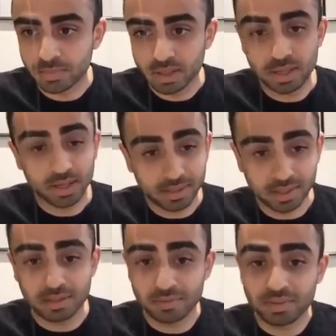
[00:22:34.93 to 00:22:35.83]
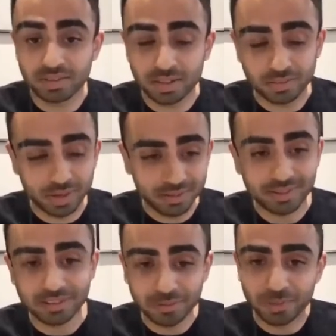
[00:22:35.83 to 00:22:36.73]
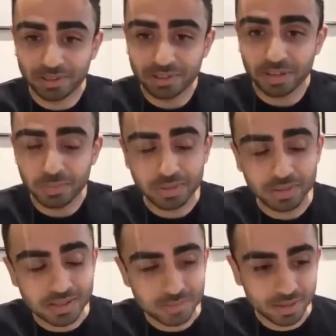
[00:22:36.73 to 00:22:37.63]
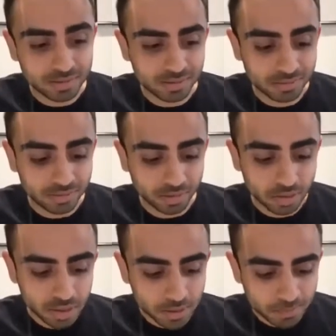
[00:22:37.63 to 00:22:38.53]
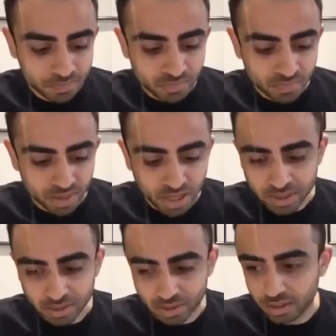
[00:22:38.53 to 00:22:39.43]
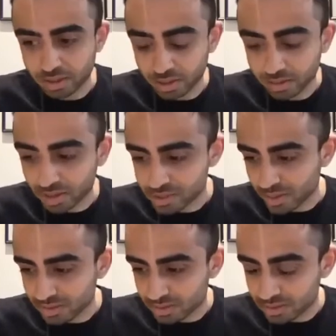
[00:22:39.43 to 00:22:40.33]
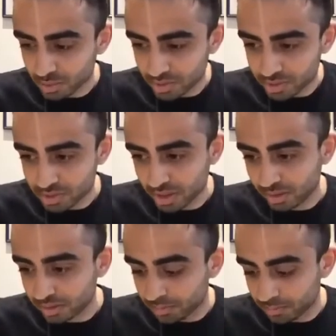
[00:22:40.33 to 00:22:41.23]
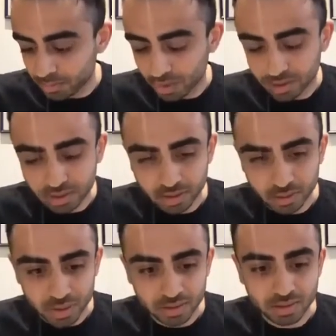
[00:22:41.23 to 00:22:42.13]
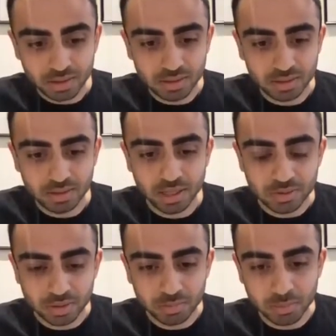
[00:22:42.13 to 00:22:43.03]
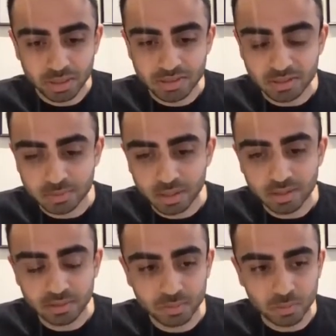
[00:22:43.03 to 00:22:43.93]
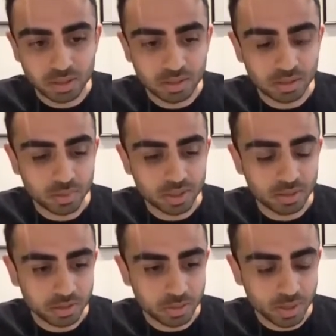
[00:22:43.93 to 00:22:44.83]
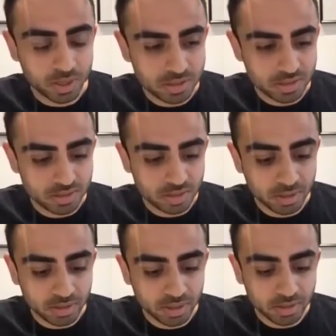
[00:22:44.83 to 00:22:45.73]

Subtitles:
again, if they set the right intent to wanting to go into that space. And so, yeah, I mean, I graduated, joined Shell, and been working kind of within the electric mobility space within our new energies team. And then,